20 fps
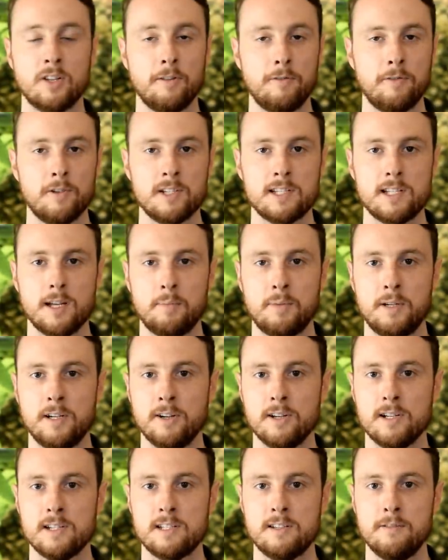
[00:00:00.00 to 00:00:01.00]
first step here is
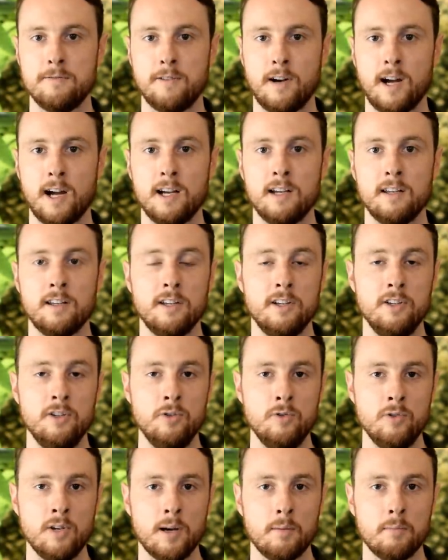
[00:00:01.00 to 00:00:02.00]
to find the new
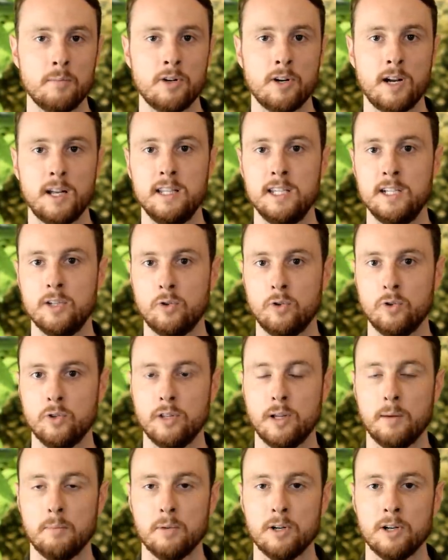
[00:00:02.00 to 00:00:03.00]
number and the old
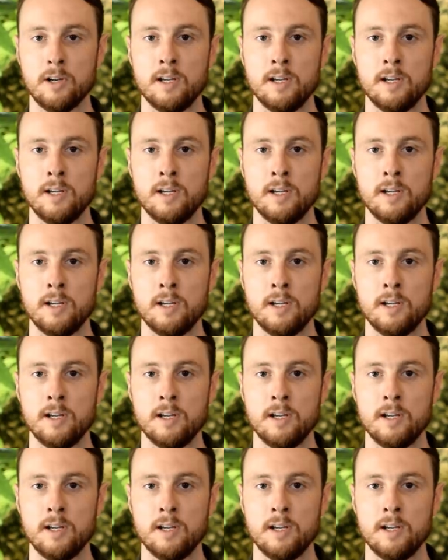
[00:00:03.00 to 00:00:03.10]
number.